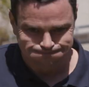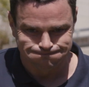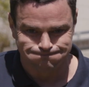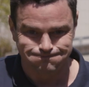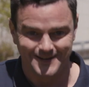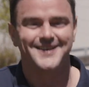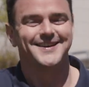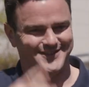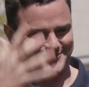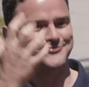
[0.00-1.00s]
That's
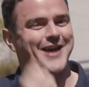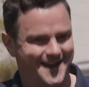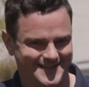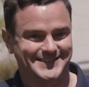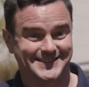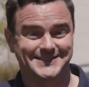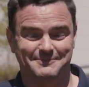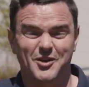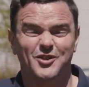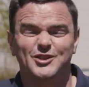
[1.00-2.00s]
gravity. When
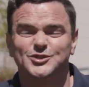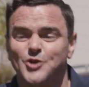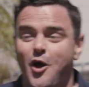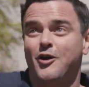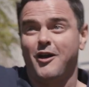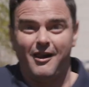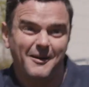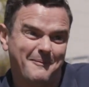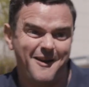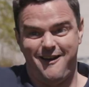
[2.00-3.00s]
jugglers throw balls
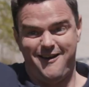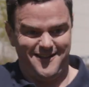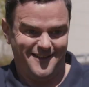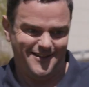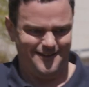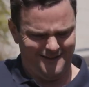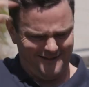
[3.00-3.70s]
upwards and they fall down